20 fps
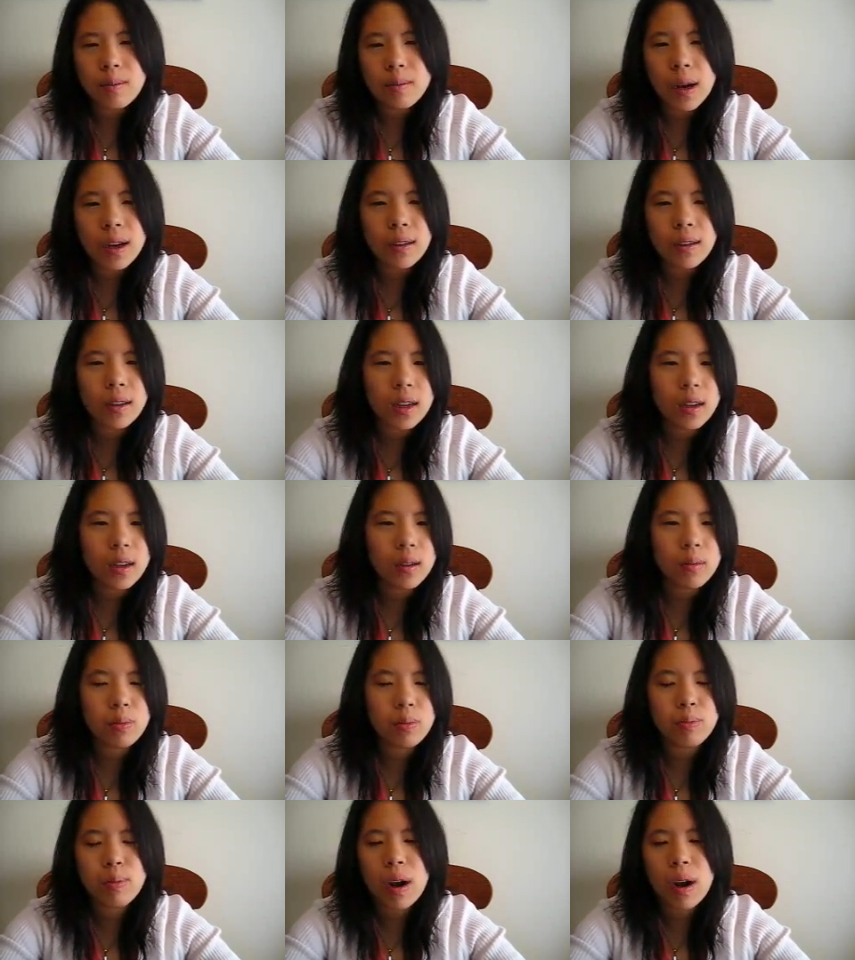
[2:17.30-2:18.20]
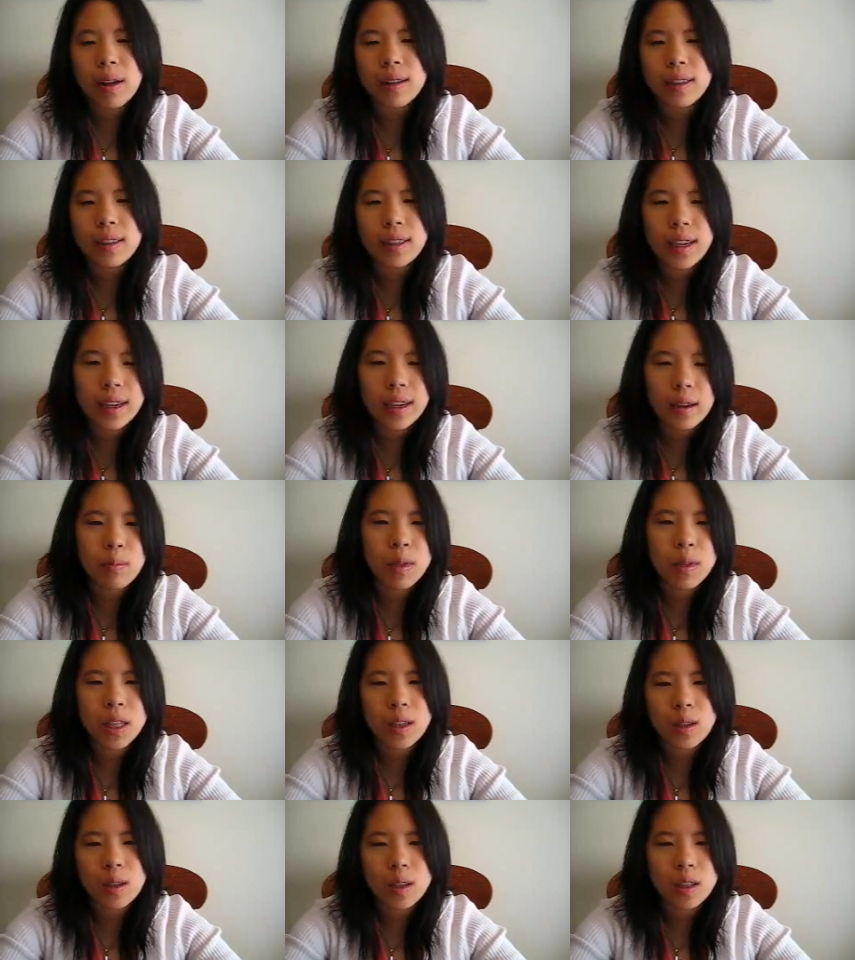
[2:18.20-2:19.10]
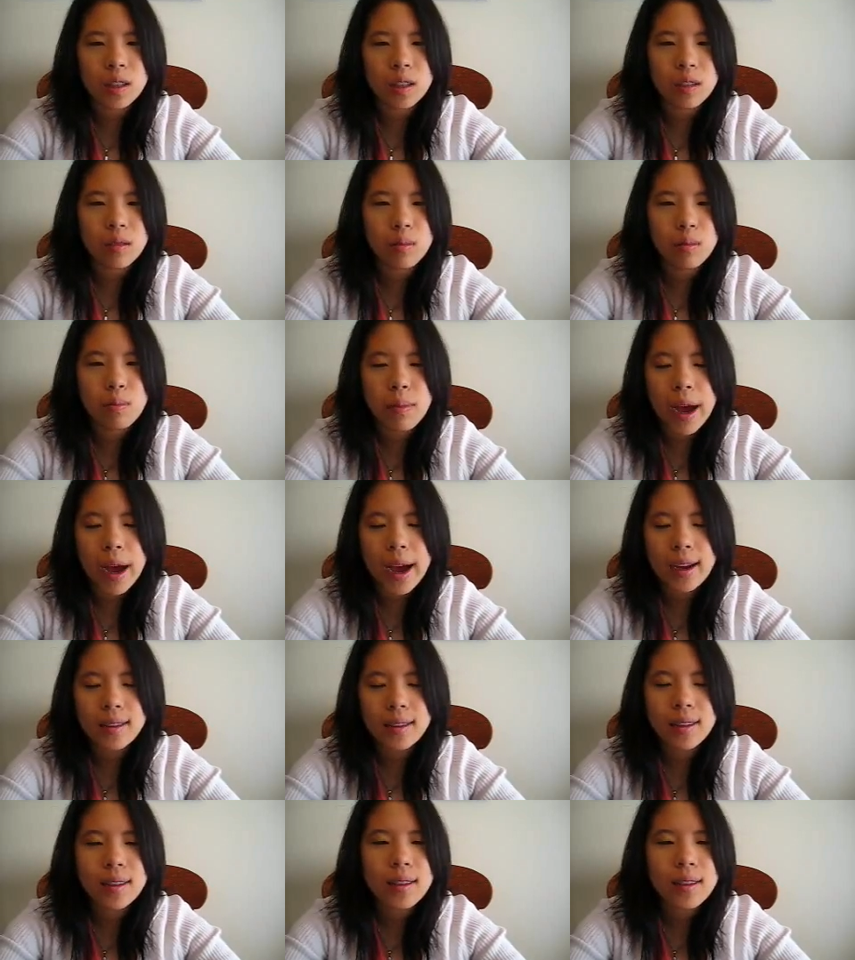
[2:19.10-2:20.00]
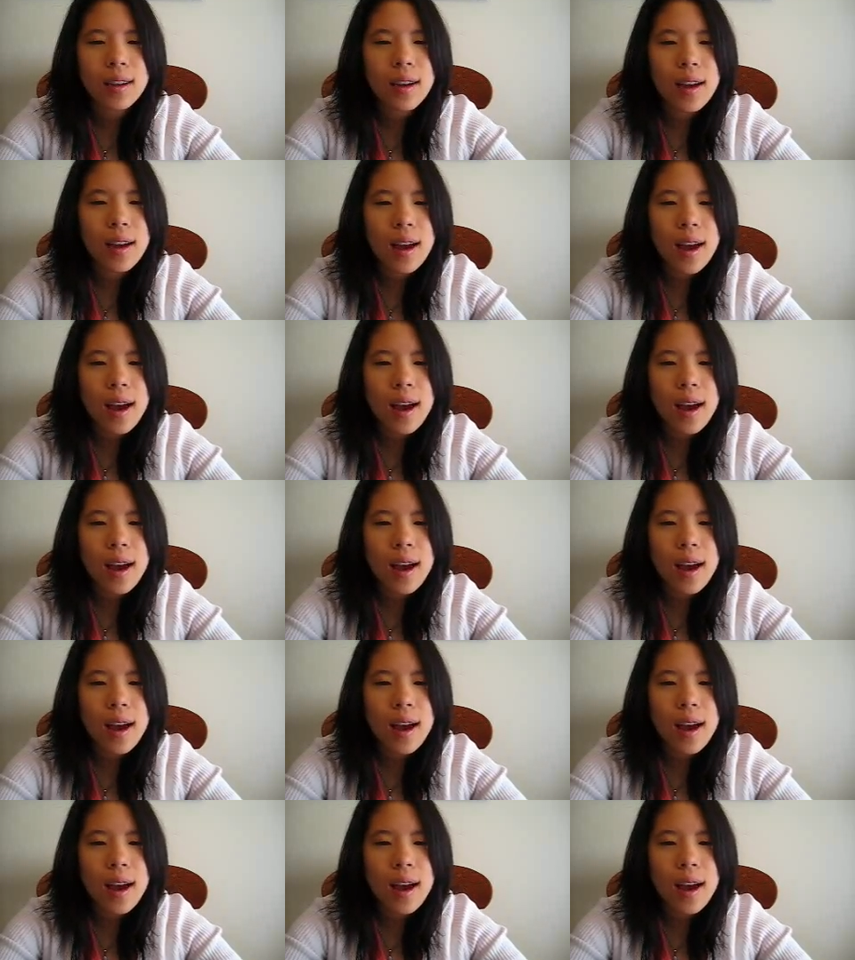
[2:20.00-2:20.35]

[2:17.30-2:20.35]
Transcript: but it'll probably take a minute or two max.